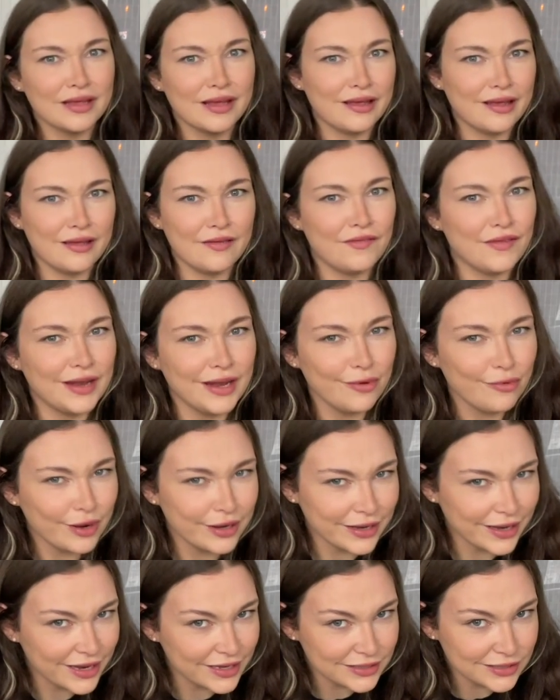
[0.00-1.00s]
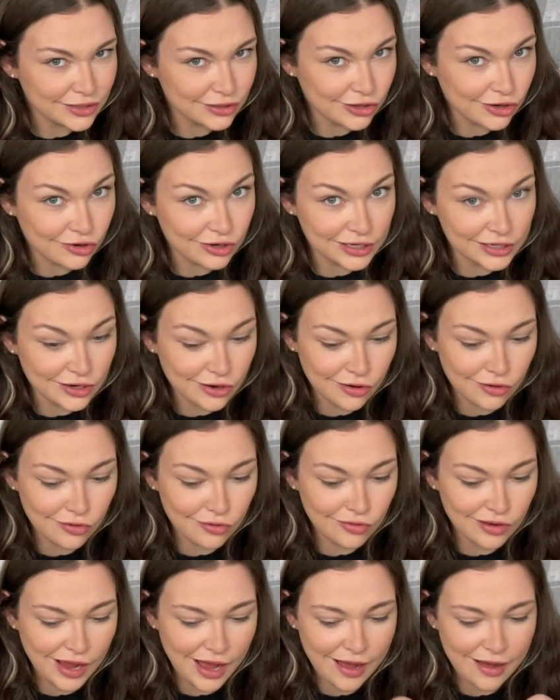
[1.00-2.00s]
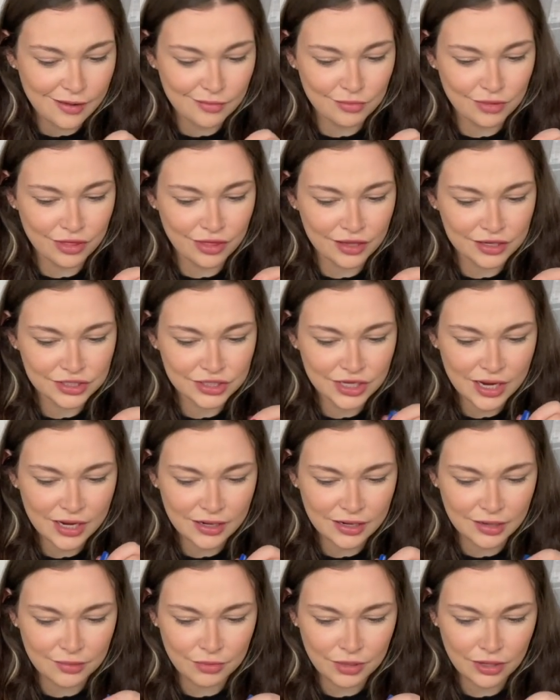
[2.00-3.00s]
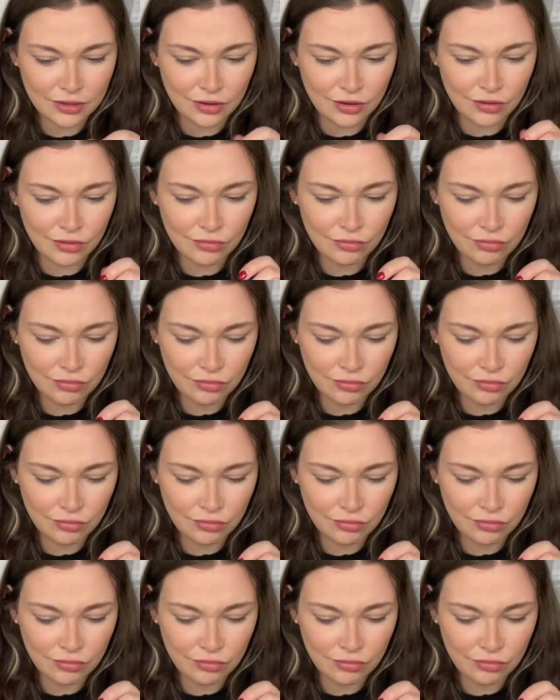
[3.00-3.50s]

If anyone gets a cookie dough thick shake, let me know.